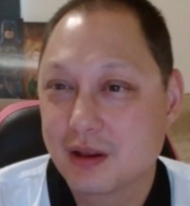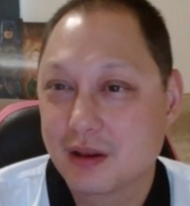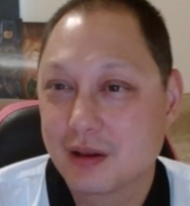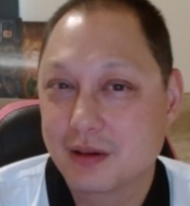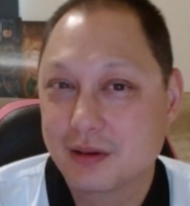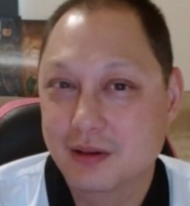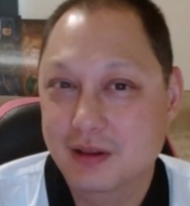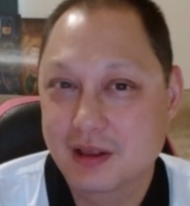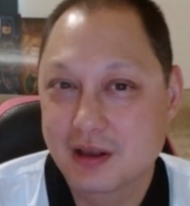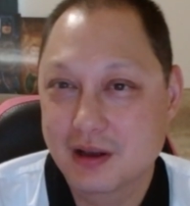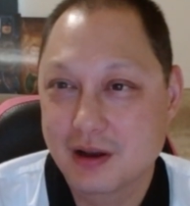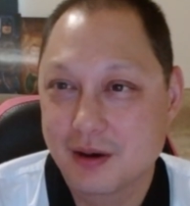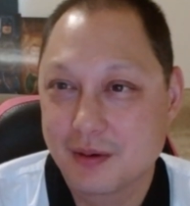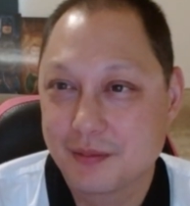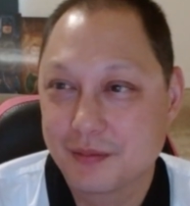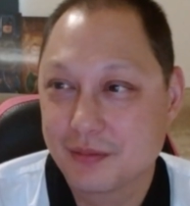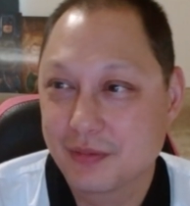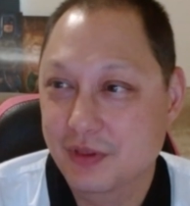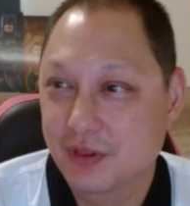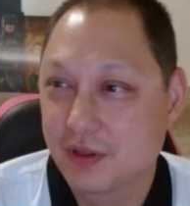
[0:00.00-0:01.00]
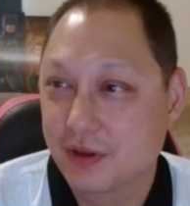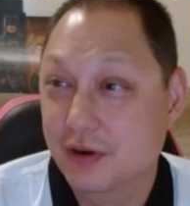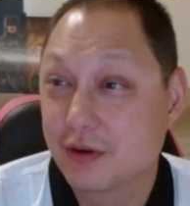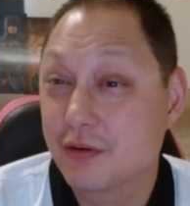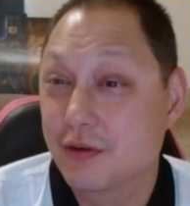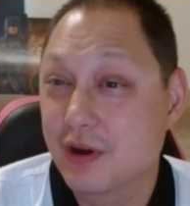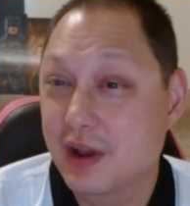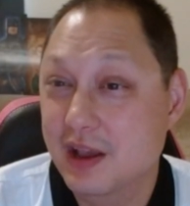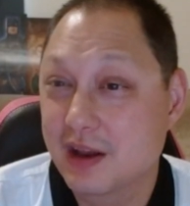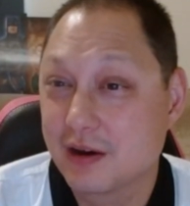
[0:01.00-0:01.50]
The
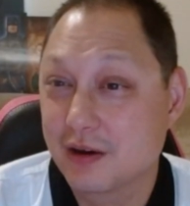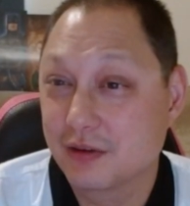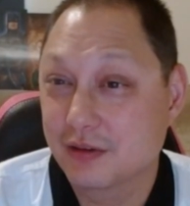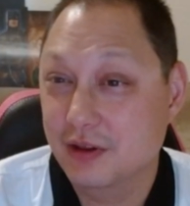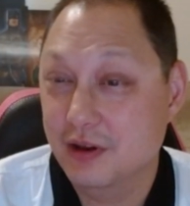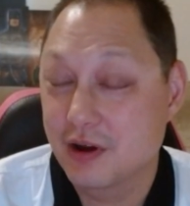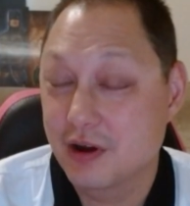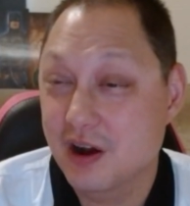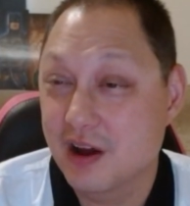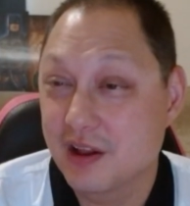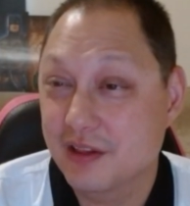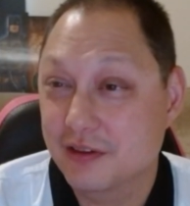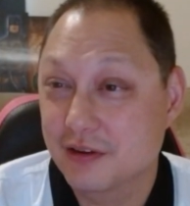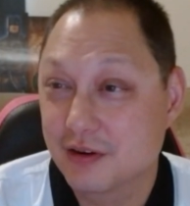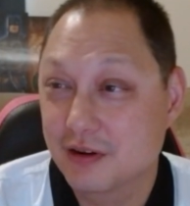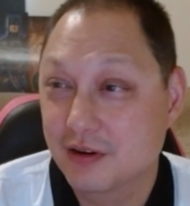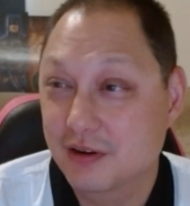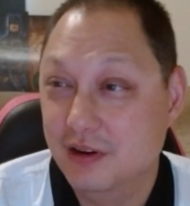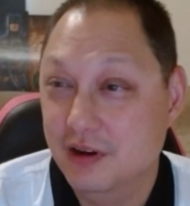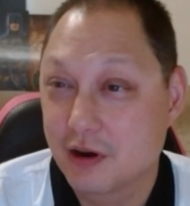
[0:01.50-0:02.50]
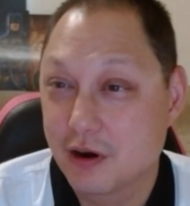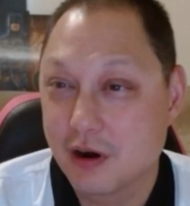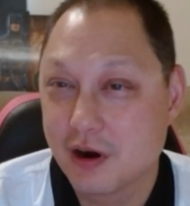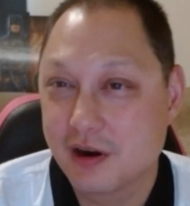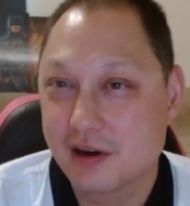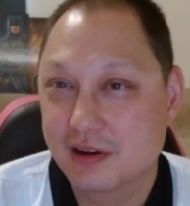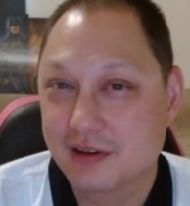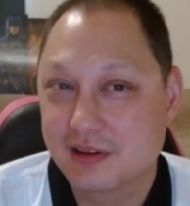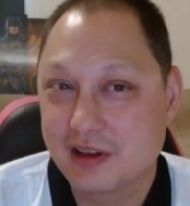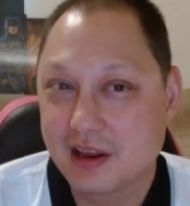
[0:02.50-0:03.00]
creators, the authors, the
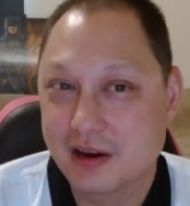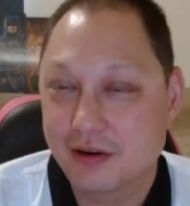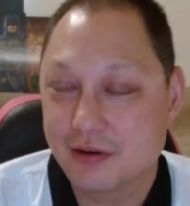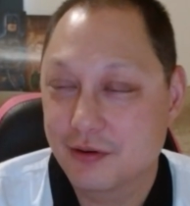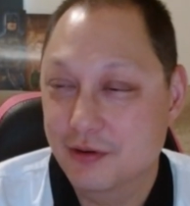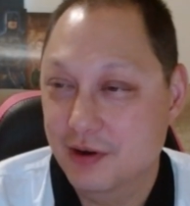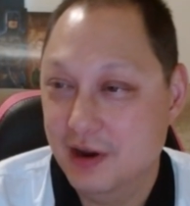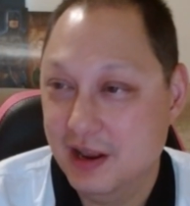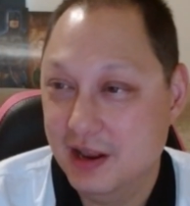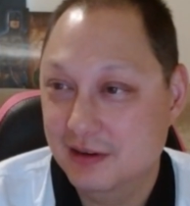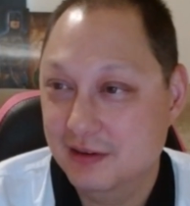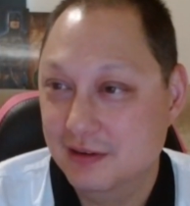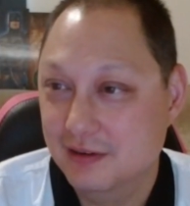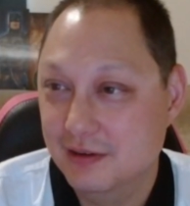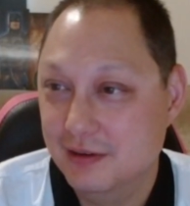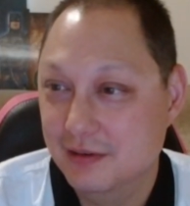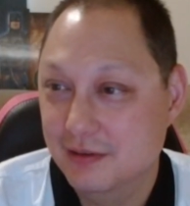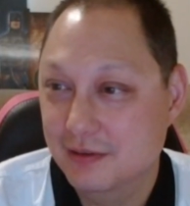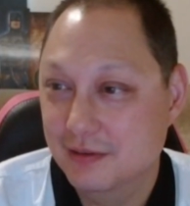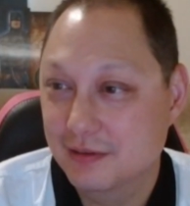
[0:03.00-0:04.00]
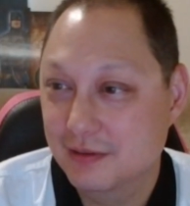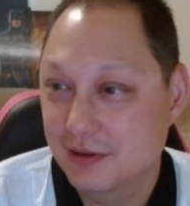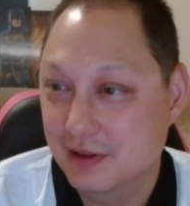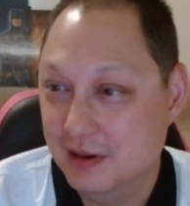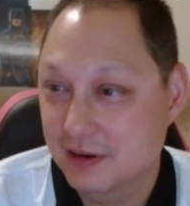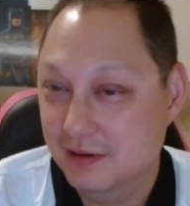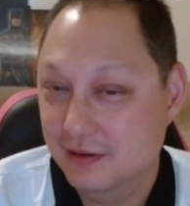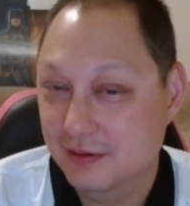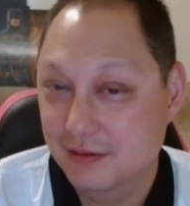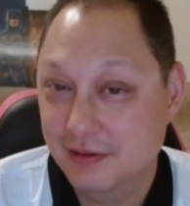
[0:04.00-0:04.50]
artists that creates
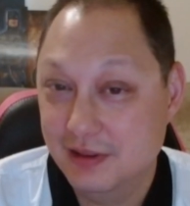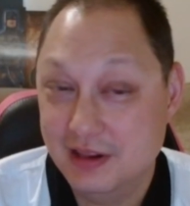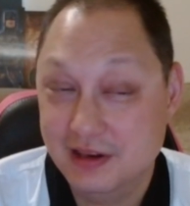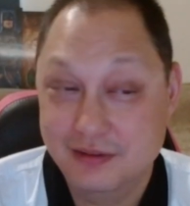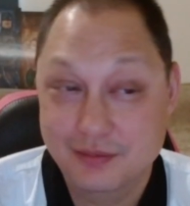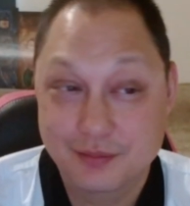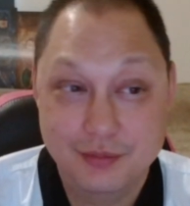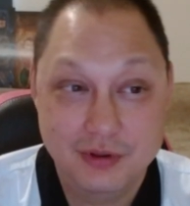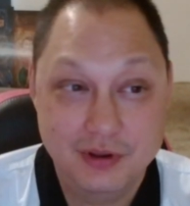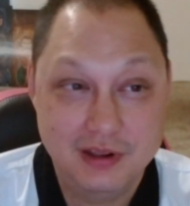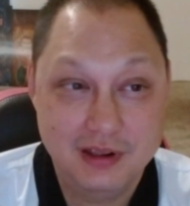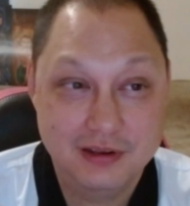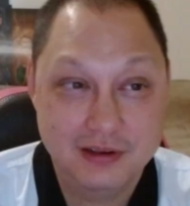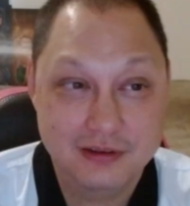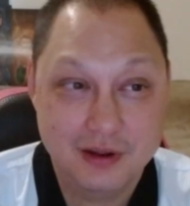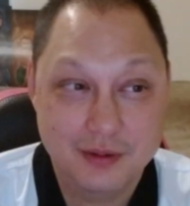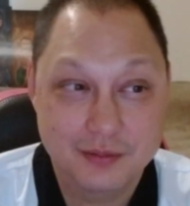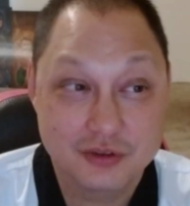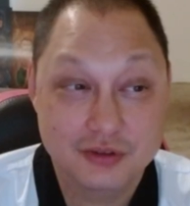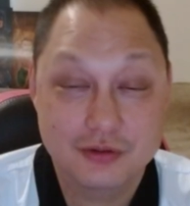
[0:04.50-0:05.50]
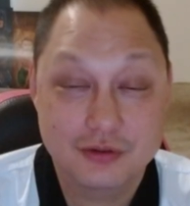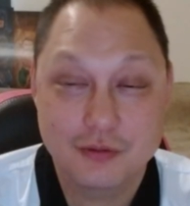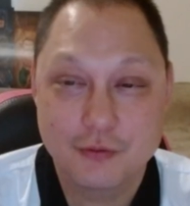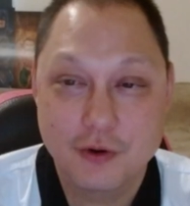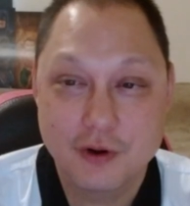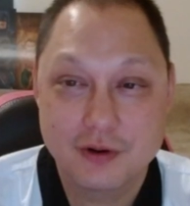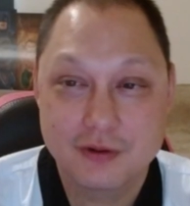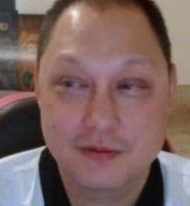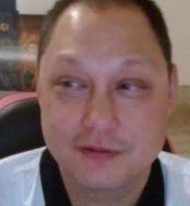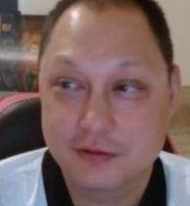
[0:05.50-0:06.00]
these
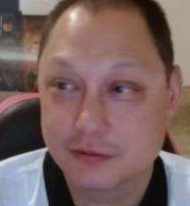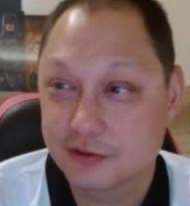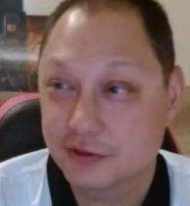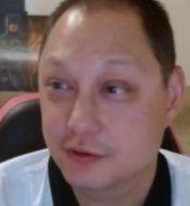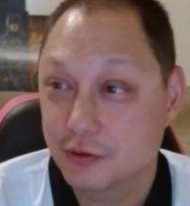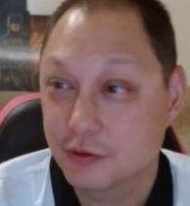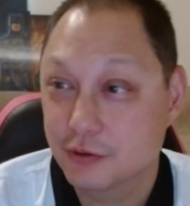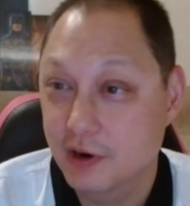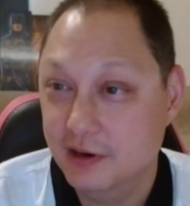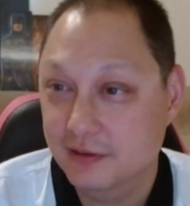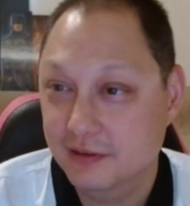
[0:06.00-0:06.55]
wonderful stories